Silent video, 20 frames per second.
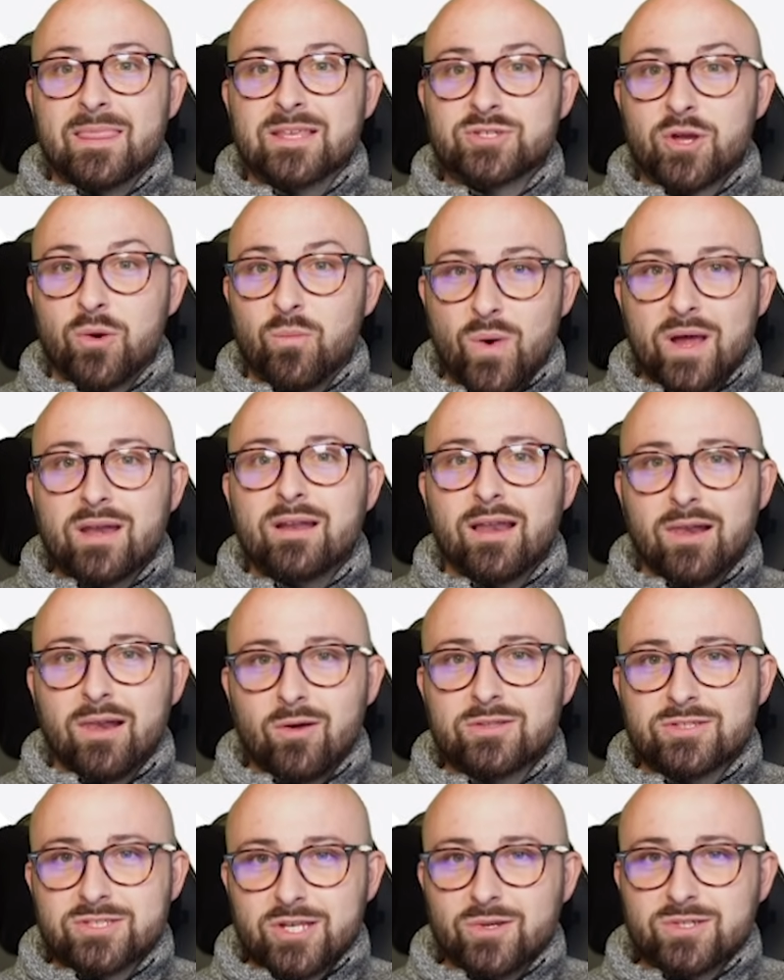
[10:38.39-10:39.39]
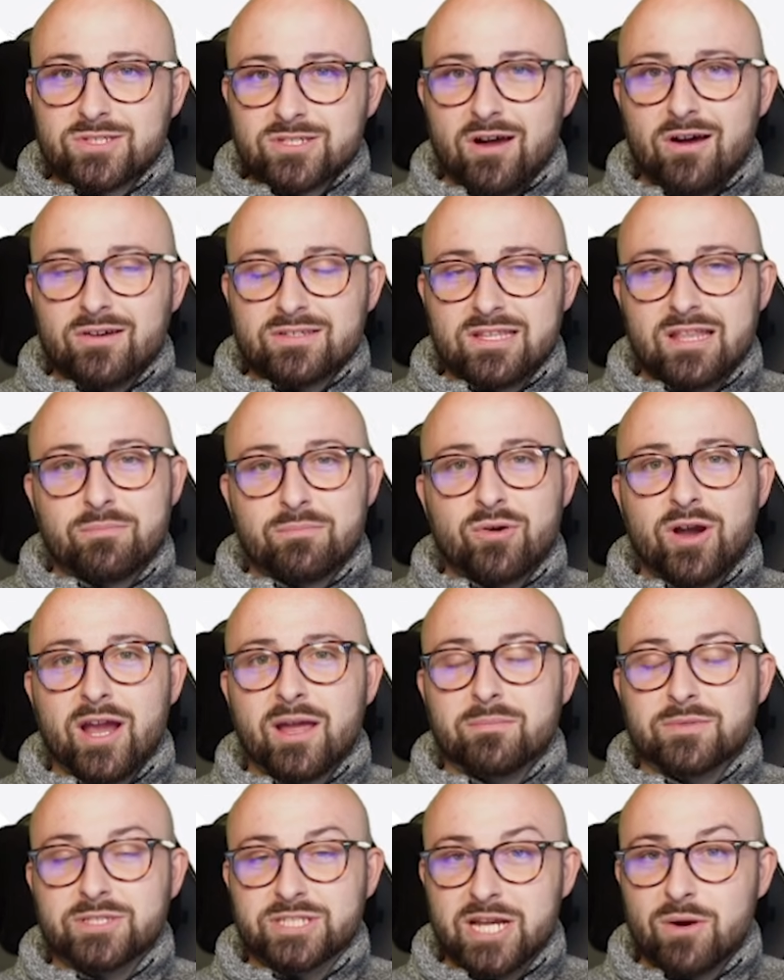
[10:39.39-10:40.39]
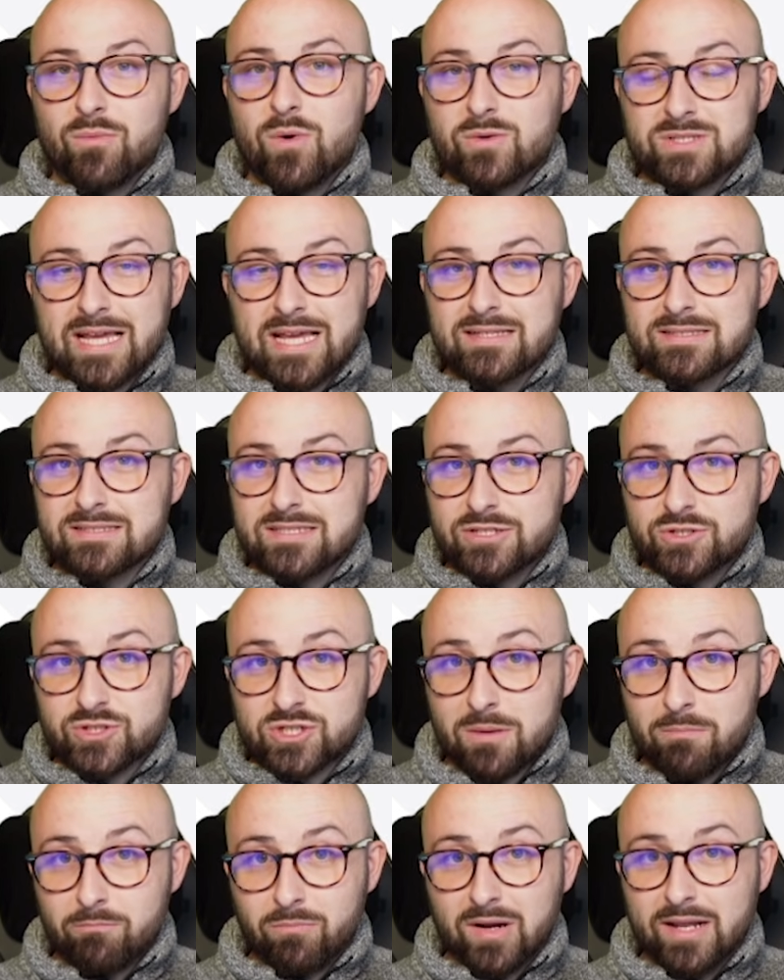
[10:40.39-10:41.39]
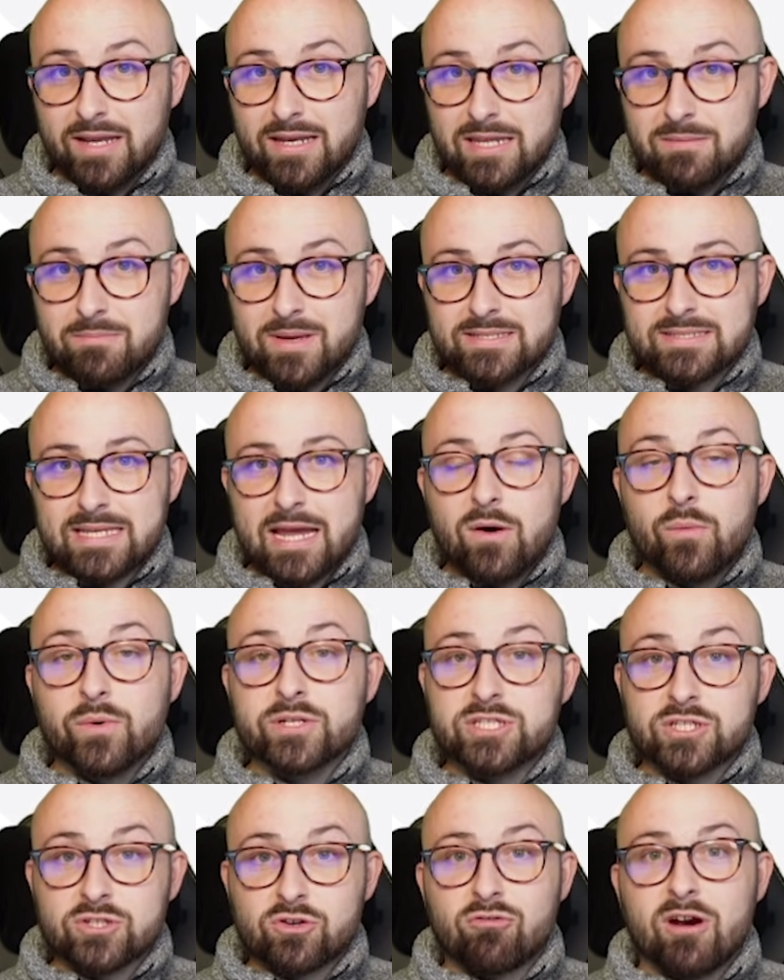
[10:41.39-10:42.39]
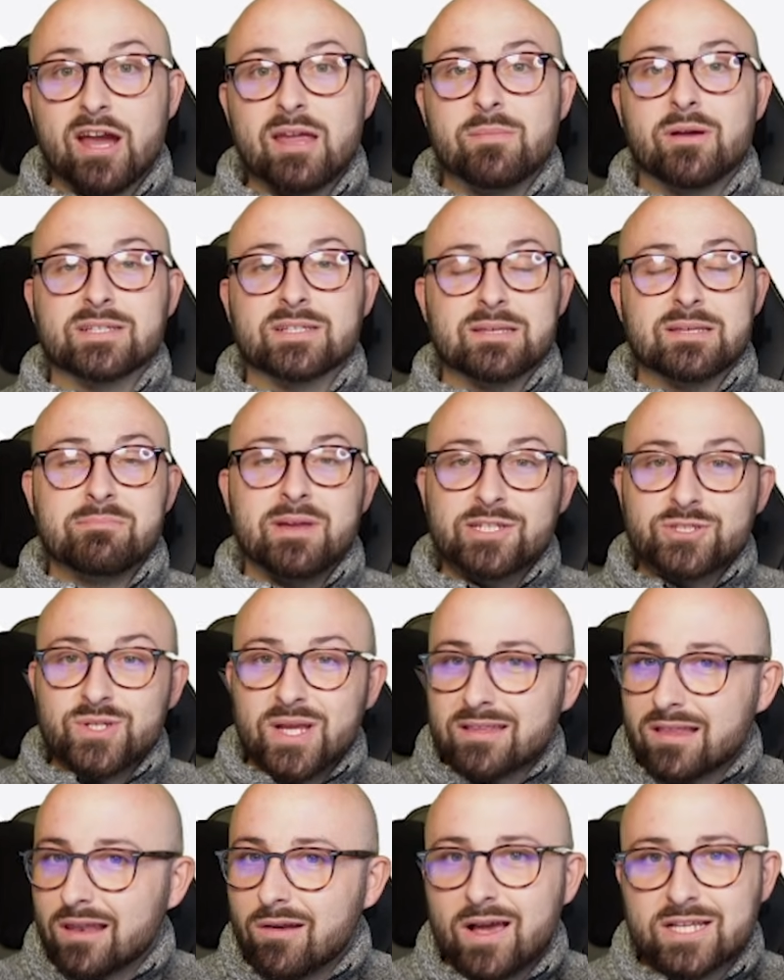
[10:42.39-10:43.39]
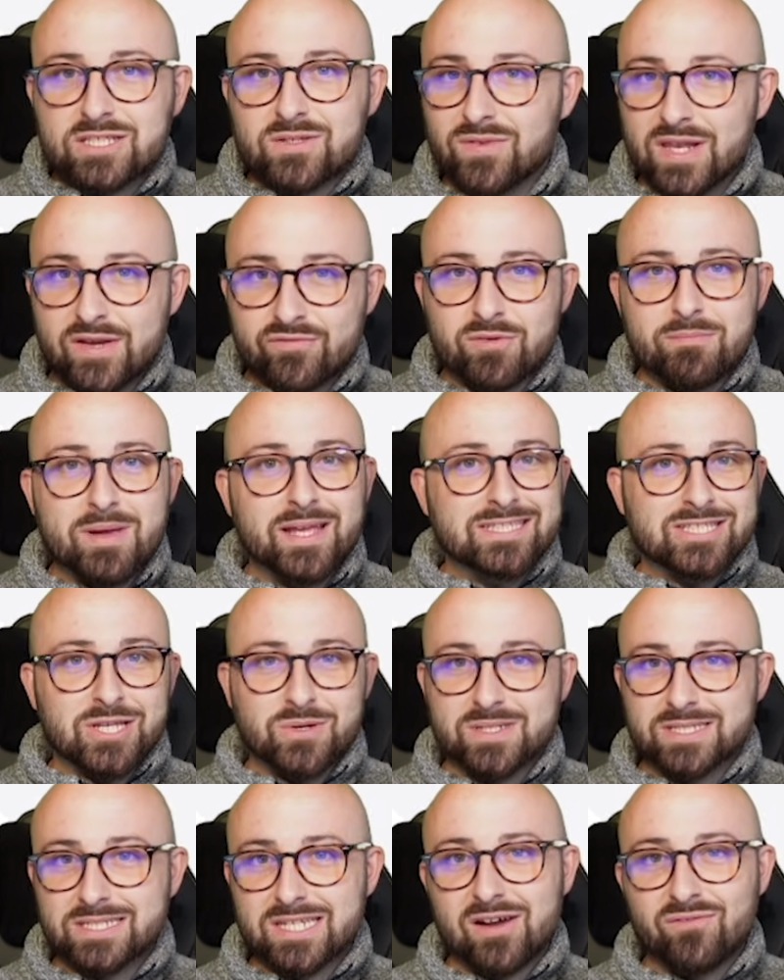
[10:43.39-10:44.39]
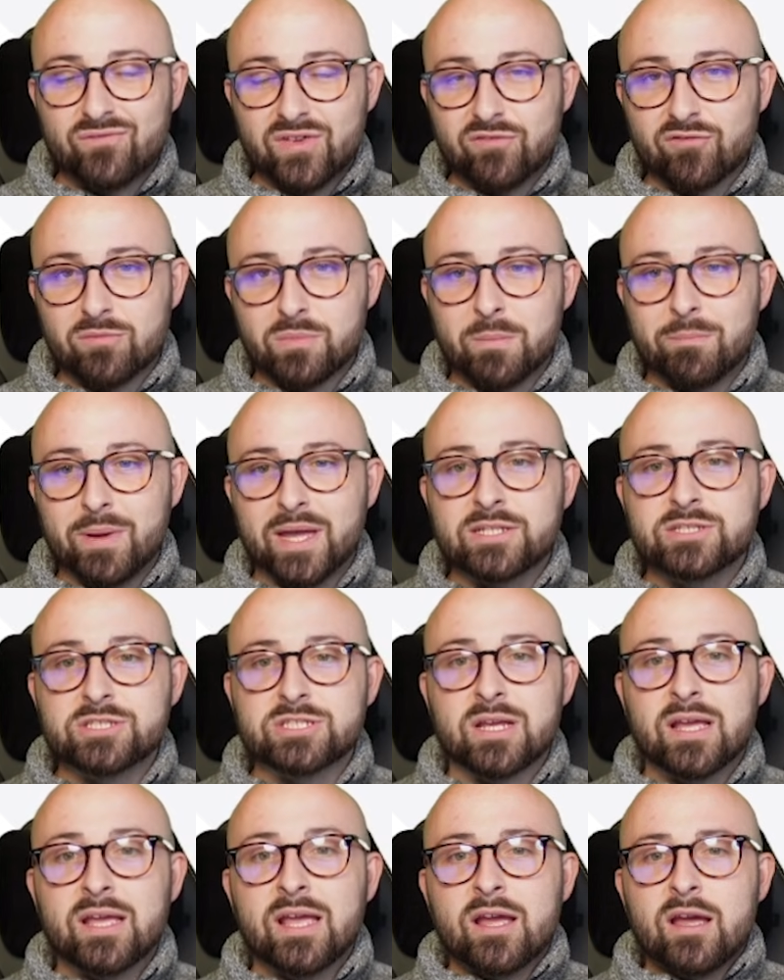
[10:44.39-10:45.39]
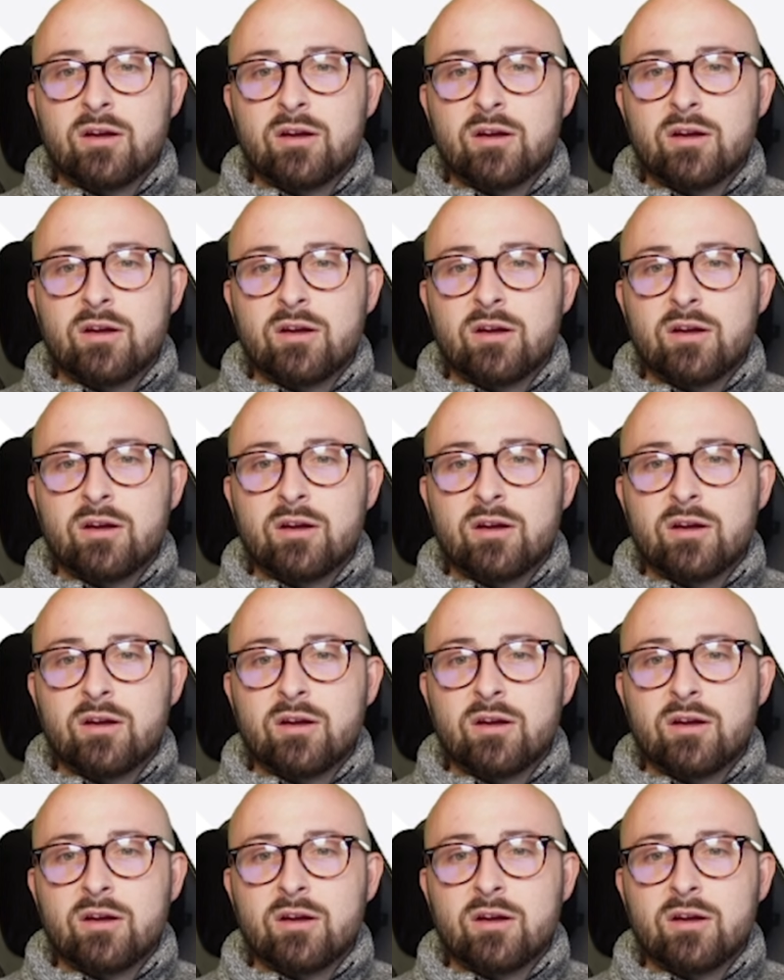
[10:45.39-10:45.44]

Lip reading: So when Alonso starts in the Prem, Chilwell tends to just completely miss out, which is great because it means you get the likes of Livramento and Duffy from the bench.